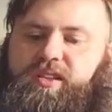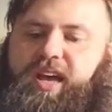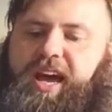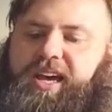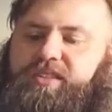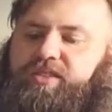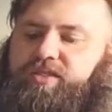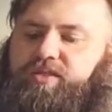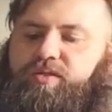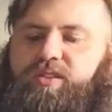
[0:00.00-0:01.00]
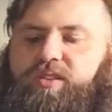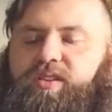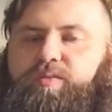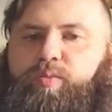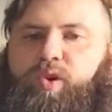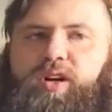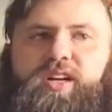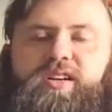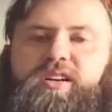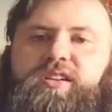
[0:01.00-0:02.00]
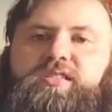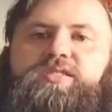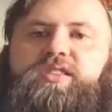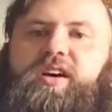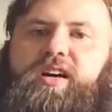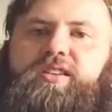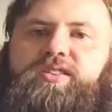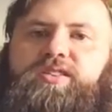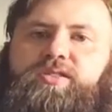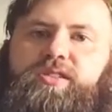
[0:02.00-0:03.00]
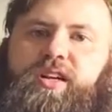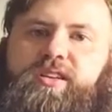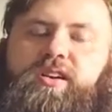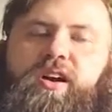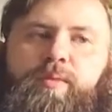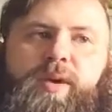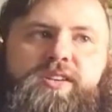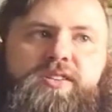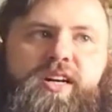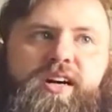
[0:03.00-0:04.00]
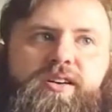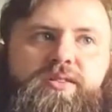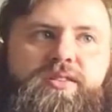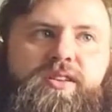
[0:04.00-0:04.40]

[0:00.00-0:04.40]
adds more hindrance onto like our mental health,